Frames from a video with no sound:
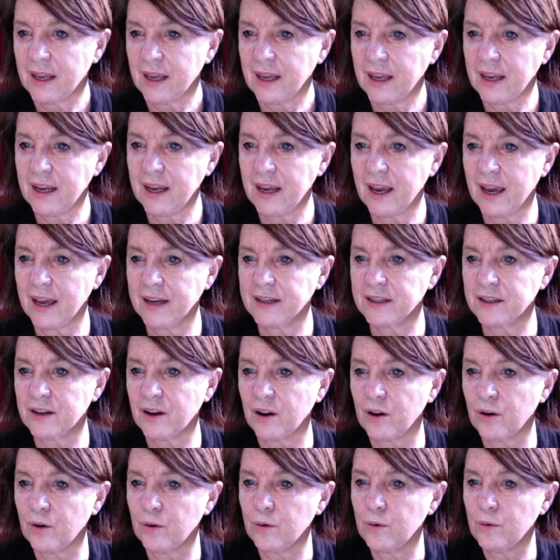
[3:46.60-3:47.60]
he had an
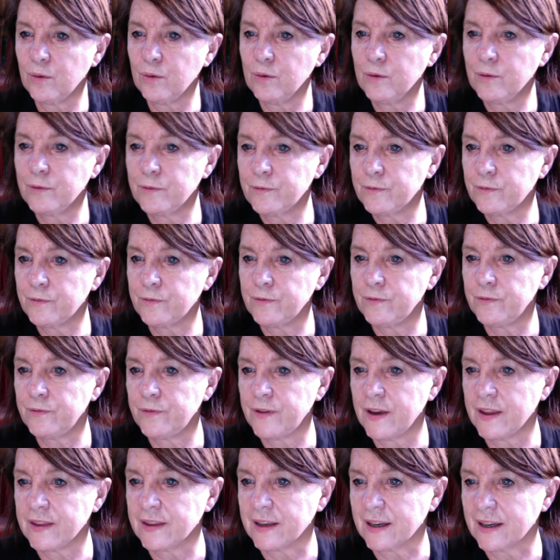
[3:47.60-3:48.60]
old
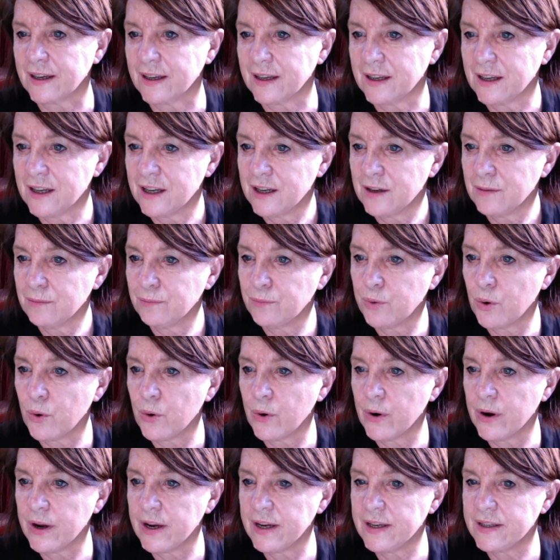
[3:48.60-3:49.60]
feather
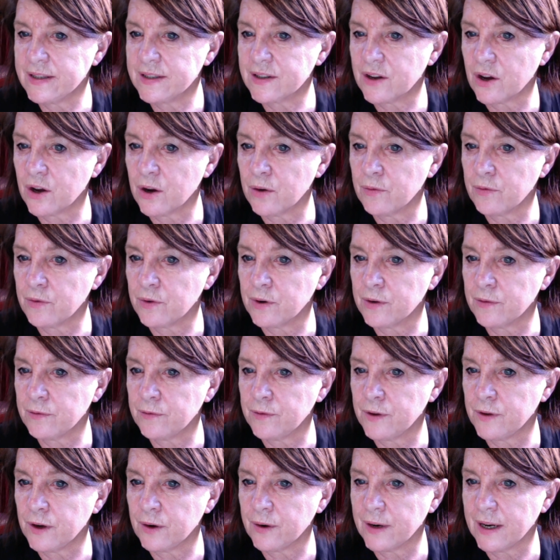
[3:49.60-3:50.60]
poised over a
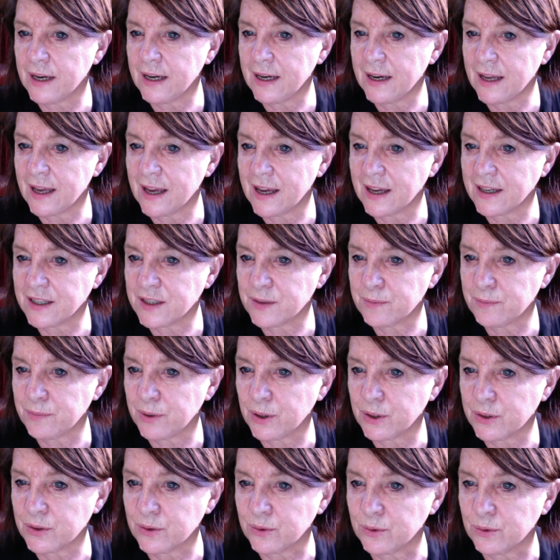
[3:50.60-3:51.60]
very large
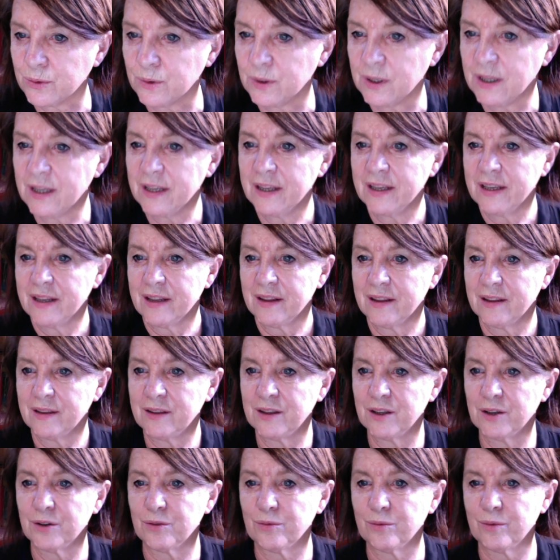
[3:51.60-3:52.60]
bottle
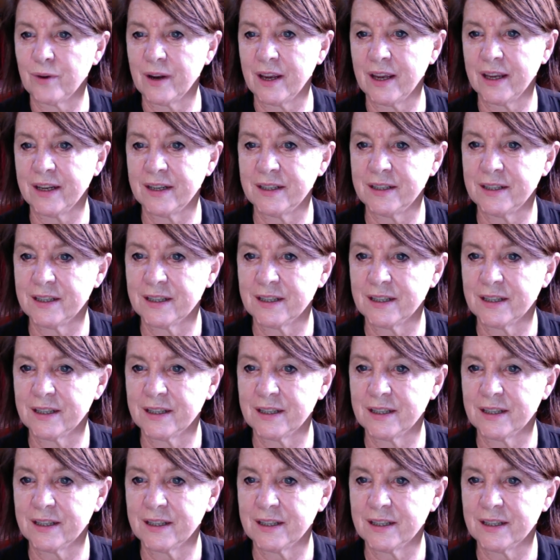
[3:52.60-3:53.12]
that read